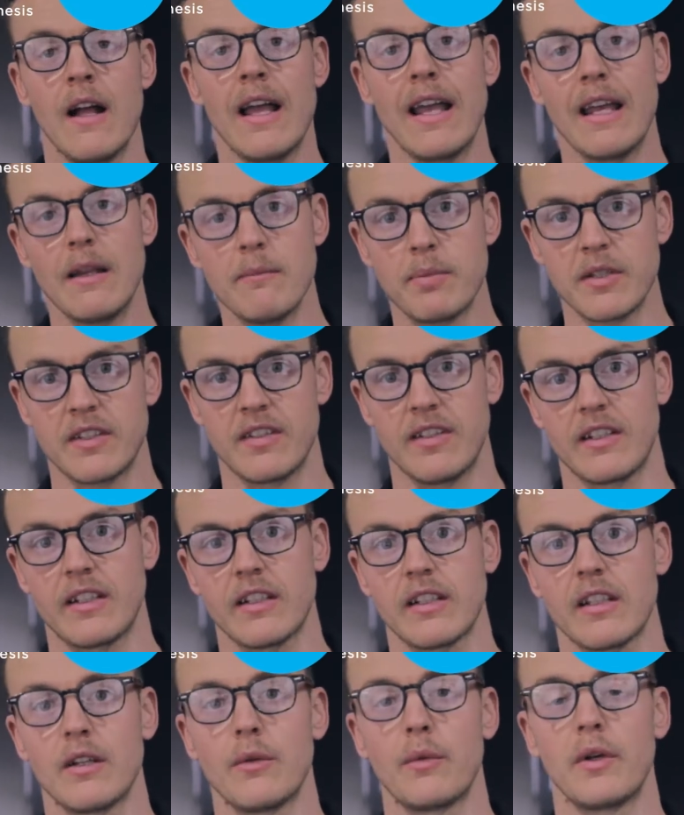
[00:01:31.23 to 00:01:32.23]
In
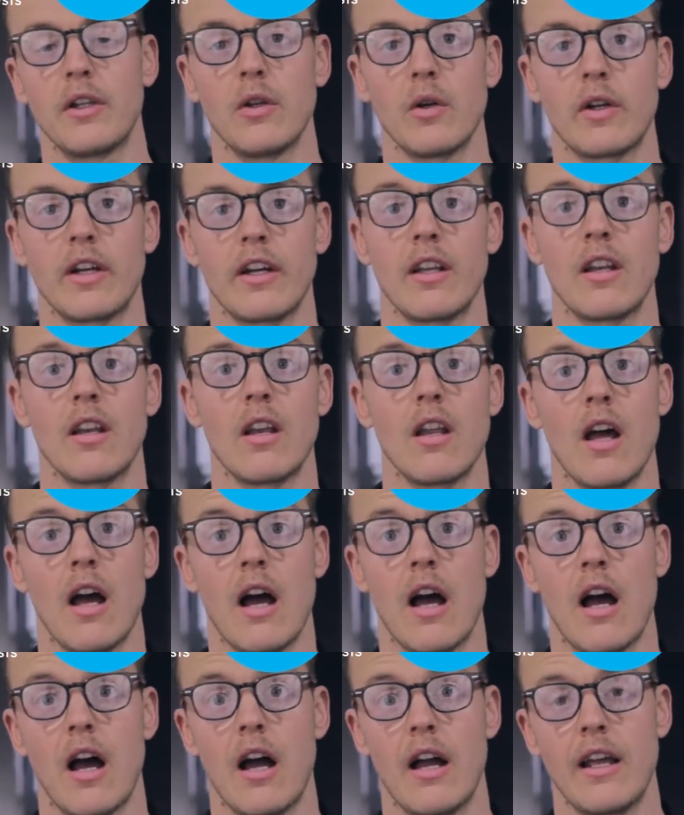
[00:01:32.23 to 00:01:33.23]
particular, we look at
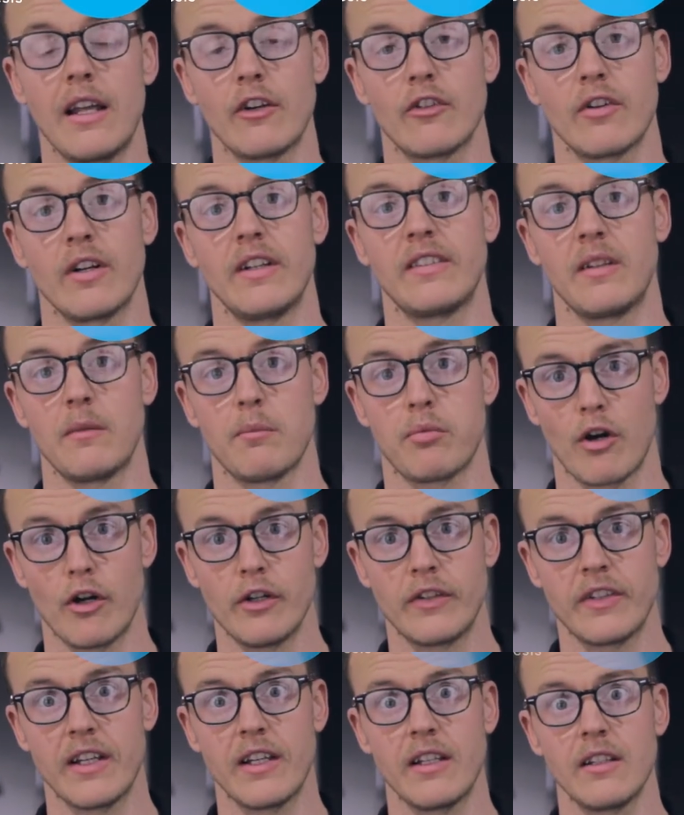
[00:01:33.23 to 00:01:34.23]
increasing
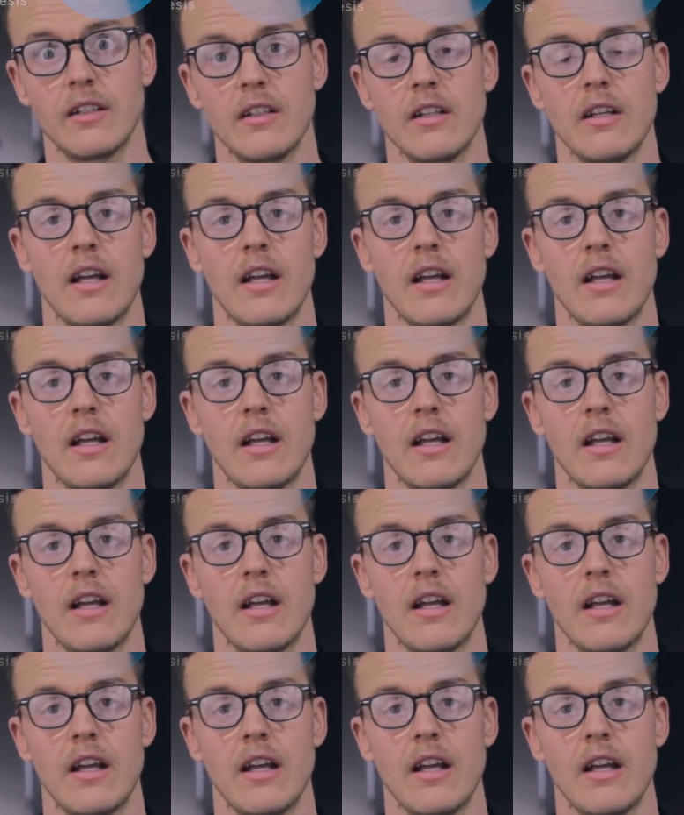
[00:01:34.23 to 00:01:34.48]
protein,